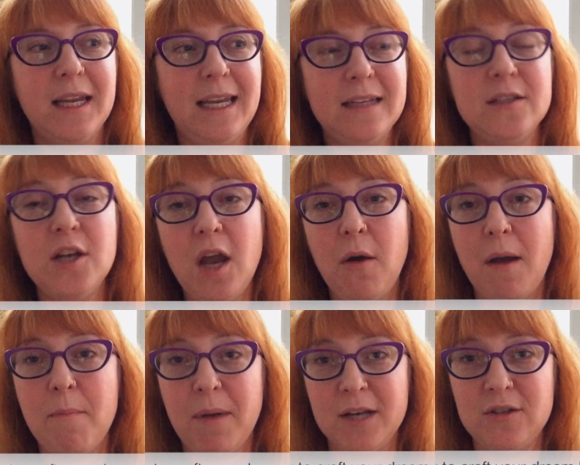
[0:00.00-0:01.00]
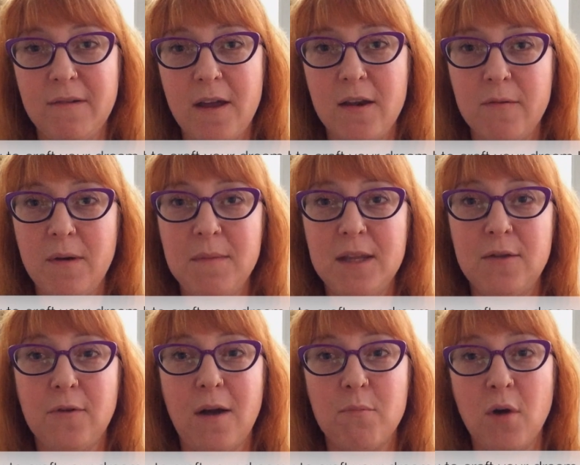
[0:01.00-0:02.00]
get to know a bunch of other women
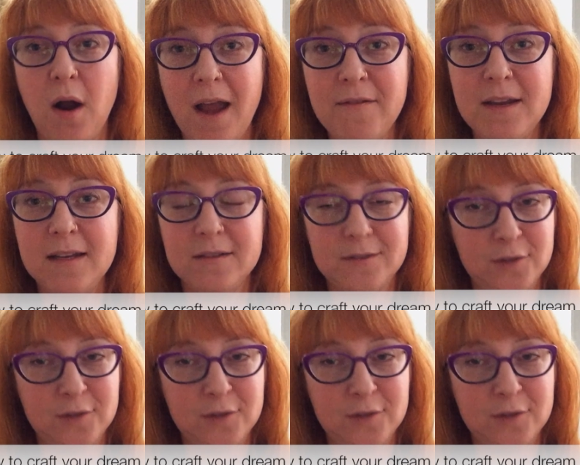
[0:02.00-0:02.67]
through our private